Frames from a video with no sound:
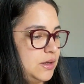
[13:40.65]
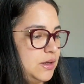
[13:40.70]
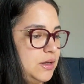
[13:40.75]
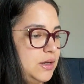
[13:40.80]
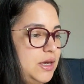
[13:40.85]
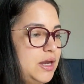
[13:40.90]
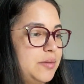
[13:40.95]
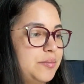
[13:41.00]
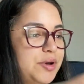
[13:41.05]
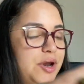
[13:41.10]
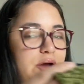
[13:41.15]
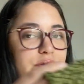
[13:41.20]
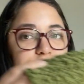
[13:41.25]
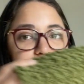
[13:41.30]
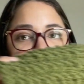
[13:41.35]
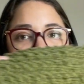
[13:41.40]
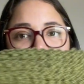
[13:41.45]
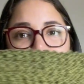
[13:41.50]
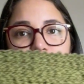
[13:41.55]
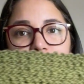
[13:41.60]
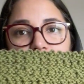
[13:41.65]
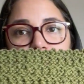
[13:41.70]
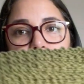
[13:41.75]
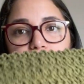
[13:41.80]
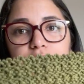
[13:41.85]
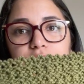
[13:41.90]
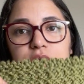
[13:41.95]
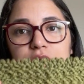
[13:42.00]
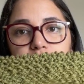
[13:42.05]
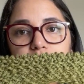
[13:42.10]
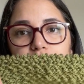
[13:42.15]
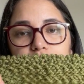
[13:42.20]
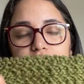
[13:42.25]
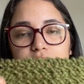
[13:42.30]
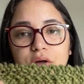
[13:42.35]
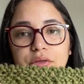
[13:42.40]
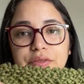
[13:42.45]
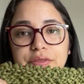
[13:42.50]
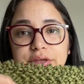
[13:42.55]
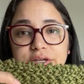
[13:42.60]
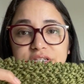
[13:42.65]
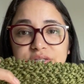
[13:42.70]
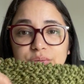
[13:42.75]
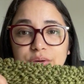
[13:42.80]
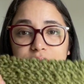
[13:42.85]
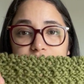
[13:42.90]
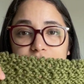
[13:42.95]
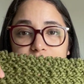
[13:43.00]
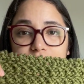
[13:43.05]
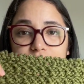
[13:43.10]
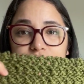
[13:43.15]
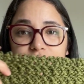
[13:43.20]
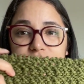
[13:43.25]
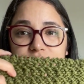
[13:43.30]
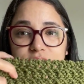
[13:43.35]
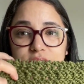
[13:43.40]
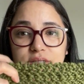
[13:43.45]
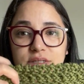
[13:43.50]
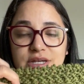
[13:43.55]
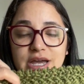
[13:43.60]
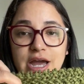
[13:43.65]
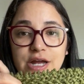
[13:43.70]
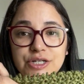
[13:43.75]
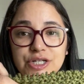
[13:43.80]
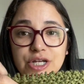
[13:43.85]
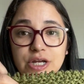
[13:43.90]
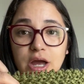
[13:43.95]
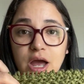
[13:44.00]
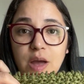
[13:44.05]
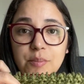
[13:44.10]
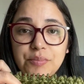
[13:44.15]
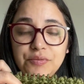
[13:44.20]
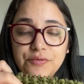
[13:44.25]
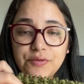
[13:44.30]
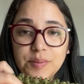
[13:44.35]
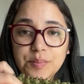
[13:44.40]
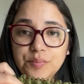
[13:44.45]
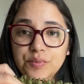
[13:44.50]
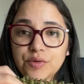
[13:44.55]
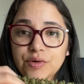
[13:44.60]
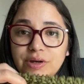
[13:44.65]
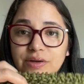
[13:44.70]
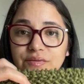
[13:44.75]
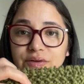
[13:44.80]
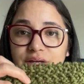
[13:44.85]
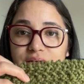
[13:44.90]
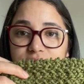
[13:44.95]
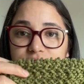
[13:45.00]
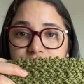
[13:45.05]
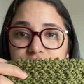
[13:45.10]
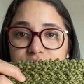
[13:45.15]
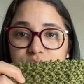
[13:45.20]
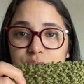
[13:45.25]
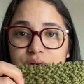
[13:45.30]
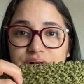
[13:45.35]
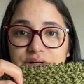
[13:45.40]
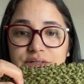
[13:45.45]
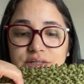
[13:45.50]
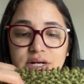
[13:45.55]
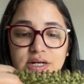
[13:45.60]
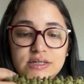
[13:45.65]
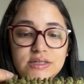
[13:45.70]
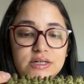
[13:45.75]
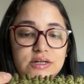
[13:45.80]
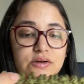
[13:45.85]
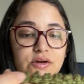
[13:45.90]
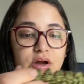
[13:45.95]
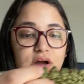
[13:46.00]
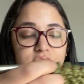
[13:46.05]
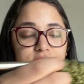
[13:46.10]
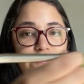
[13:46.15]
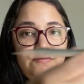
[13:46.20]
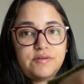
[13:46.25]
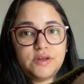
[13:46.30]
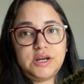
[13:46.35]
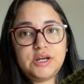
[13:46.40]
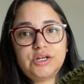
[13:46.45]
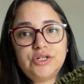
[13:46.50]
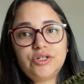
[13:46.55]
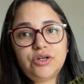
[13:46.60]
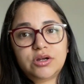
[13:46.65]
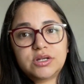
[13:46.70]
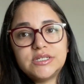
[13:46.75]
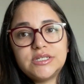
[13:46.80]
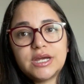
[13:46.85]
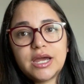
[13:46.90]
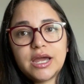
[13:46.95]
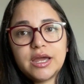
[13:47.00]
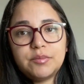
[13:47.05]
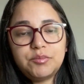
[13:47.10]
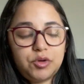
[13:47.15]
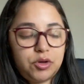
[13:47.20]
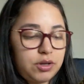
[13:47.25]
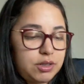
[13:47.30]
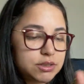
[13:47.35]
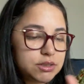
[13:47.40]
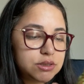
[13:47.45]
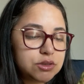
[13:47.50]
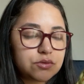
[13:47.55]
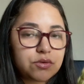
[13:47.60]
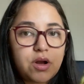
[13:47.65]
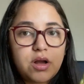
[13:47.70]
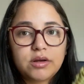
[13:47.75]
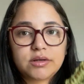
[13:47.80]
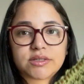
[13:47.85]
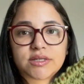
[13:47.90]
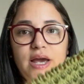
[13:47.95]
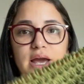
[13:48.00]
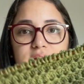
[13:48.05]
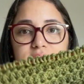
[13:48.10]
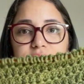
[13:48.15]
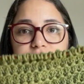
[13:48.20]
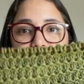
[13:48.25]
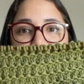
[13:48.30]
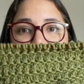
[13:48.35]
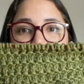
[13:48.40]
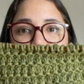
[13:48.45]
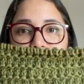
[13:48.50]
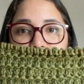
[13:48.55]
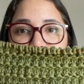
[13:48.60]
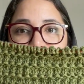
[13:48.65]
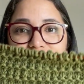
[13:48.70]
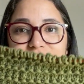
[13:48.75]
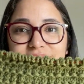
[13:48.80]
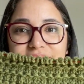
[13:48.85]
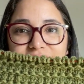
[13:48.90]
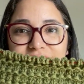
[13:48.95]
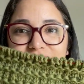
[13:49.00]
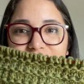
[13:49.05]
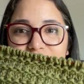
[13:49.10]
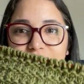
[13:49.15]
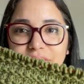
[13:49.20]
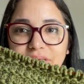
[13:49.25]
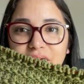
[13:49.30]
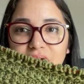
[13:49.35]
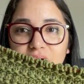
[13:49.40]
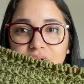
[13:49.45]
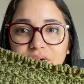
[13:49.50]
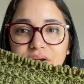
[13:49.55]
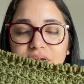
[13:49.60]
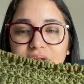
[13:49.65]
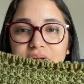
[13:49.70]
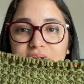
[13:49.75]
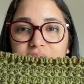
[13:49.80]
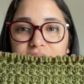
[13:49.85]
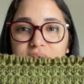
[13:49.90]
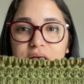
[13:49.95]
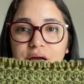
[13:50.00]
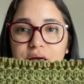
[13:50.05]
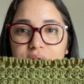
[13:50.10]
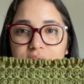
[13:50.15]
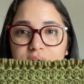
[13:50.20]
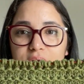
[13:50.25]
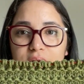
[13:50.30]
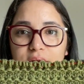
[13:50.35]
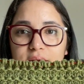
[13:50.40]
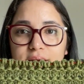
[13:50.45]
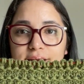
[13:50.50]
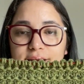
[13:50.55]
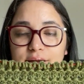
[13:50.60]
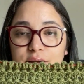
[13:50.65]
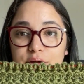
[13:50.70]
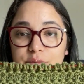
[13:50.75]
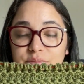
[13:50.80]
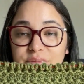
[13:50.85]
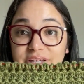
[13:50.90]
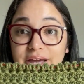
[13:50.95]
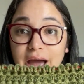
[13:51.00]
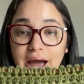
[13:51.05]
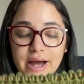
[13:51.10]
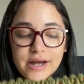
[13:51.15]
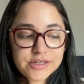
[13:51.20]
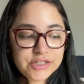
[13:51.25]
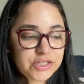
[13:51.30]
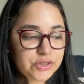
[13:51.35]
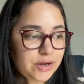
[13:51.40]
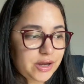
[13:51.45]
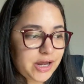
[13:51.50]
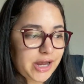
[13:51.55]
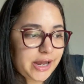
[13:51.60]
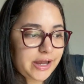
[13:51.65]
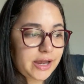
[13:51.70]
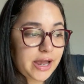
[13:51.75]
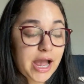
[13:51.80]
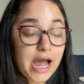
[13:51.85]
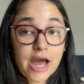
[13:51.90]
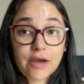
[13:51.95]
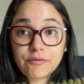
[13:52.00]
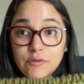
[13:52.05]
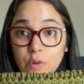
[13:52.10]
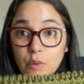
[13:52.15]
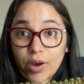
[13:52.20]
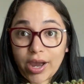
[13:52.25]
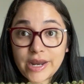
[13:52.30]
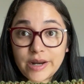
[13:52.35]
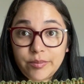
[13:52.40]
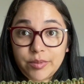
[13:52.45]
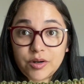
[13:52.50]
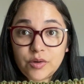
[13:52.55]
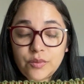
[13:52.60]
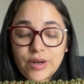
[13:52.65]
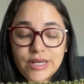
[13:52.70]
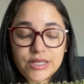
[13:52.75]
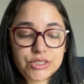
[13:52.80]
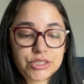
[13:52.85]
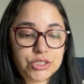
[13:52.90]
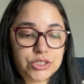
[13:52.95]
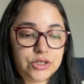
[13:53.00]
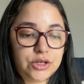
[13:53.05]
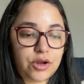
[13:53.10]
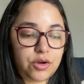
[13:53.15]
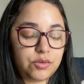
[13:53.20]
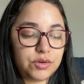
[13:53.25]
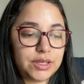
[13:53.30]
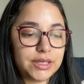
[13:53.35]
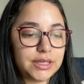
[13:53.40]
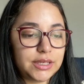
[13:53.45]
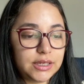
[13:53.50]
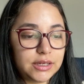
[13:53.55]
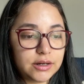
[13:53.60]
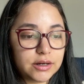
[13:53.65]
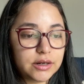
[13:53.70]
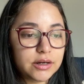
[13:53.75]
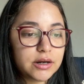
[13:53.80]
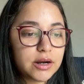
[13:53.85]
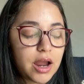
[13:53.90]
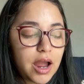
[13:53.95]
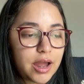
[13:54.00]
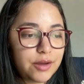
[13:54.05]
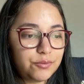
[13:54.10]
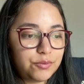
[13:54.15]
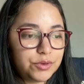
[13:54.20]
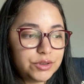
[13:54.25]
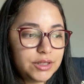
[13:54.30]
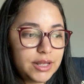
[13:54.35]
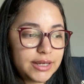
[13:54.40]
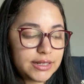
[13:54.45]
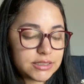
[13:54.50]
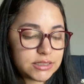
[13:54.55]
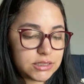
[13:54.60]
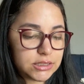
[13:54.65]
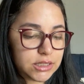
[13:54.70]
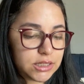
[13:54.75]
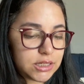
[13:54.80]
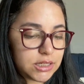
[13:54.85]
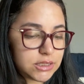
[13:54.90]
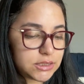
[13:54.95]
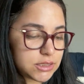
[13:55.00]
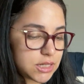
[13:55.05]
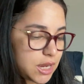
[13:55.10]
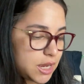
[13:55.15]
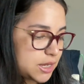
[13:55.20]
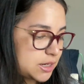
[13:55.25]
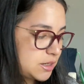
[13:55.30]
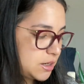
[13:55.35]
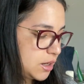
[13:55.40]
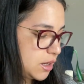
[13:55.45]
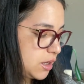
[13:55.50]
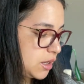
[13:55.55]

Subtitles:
And I'm not very far along on this one. Again, this is catching up from previous squares that I did not finish on time. Oh, it's the wrong side. Here's the right side. There we go. Yeah, so I have quite a bit of ways to go here. I would like to get it done